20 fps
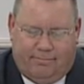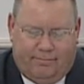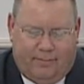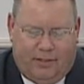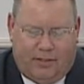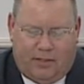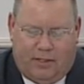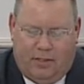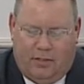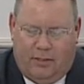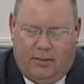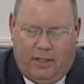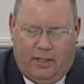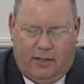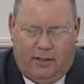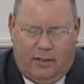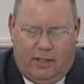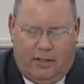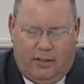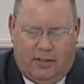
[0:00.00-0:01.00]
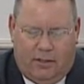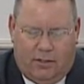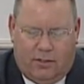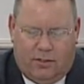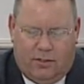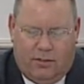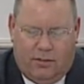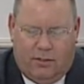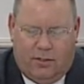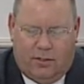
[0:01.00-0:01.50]
It's going to be a great
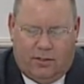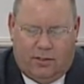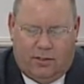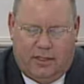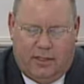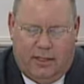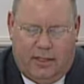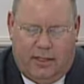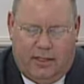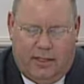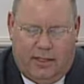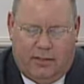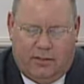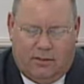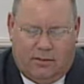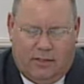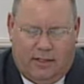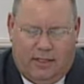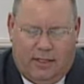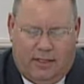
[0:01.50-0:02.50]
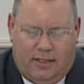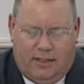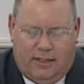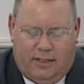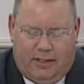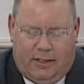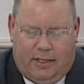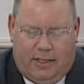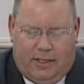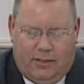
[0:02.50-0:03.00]
addition to our city
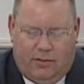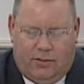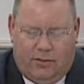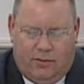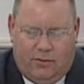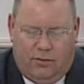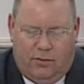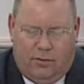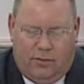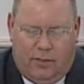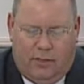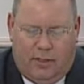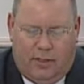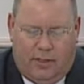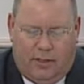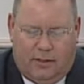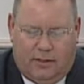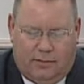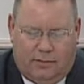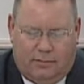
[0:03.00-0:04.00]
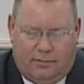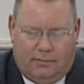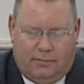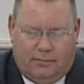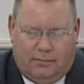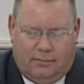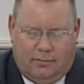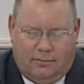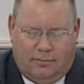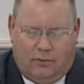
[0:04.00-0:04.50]
and
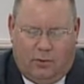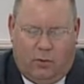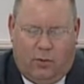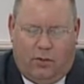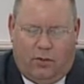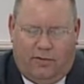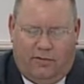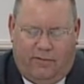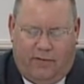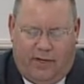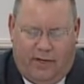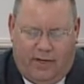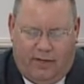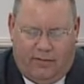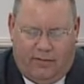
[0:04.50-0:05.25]
to Ward 5.